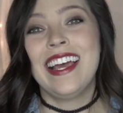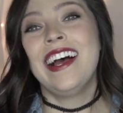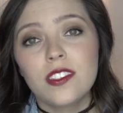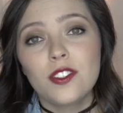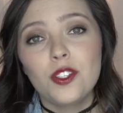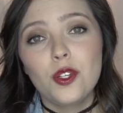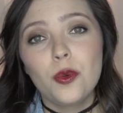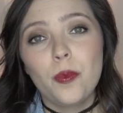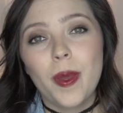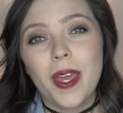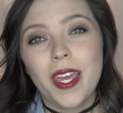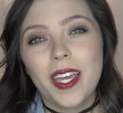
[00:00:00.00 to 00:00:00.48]

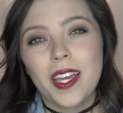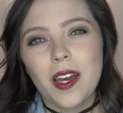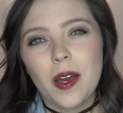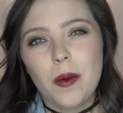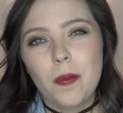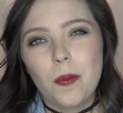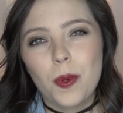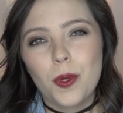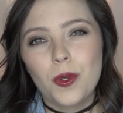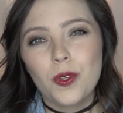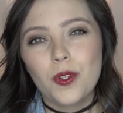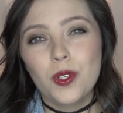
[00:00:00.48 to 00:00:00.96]
New
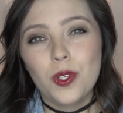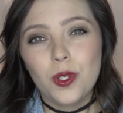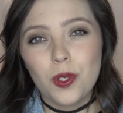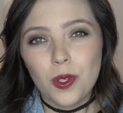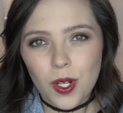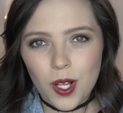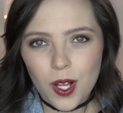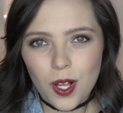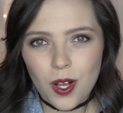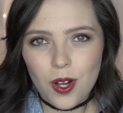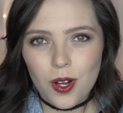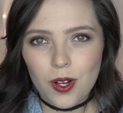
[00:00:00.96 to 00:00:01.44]
makeup, new
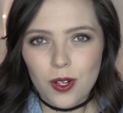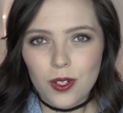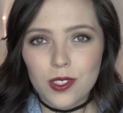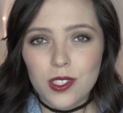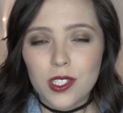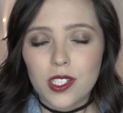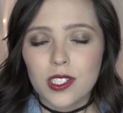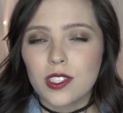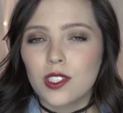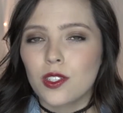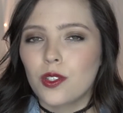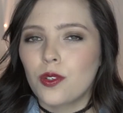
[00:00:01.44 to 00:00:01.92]

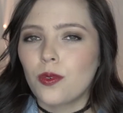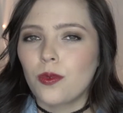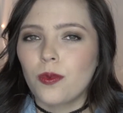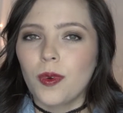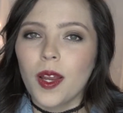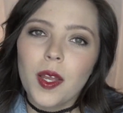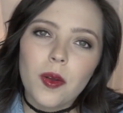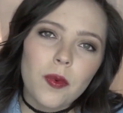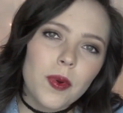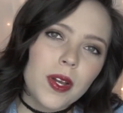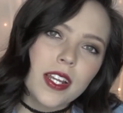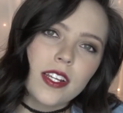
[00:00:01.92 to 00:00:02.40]
clothes. It's a
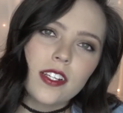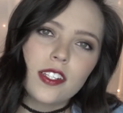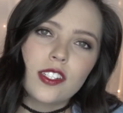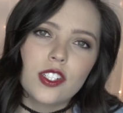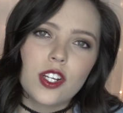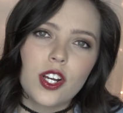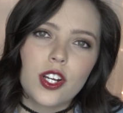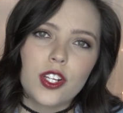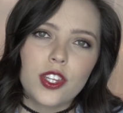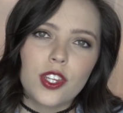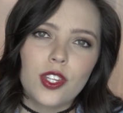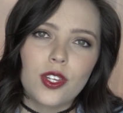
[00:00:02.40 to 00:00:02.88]
great way to
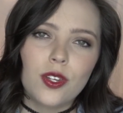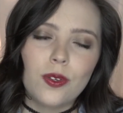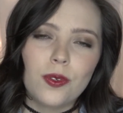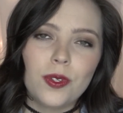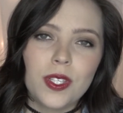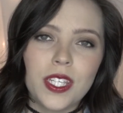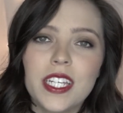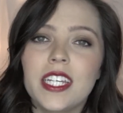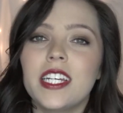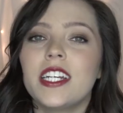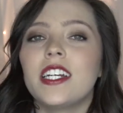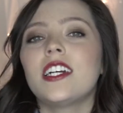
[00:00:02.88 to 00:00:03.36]
start the new
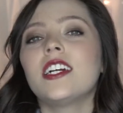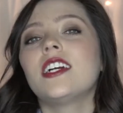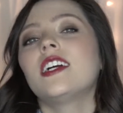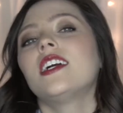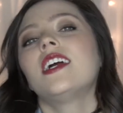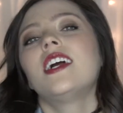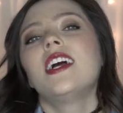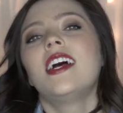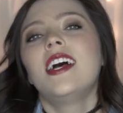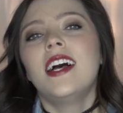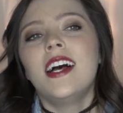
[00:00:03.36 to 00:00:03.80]
year.